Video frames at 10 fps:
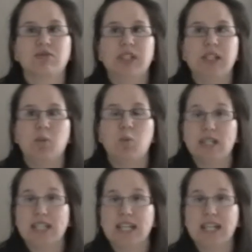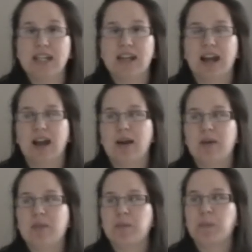really witty.
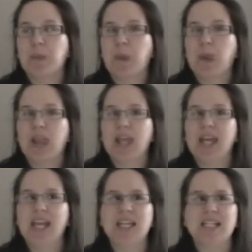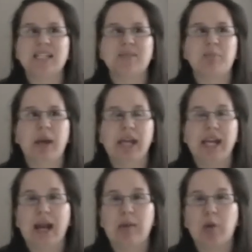He is
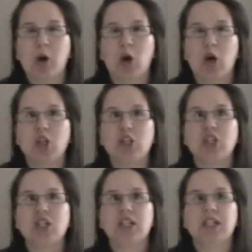picking up on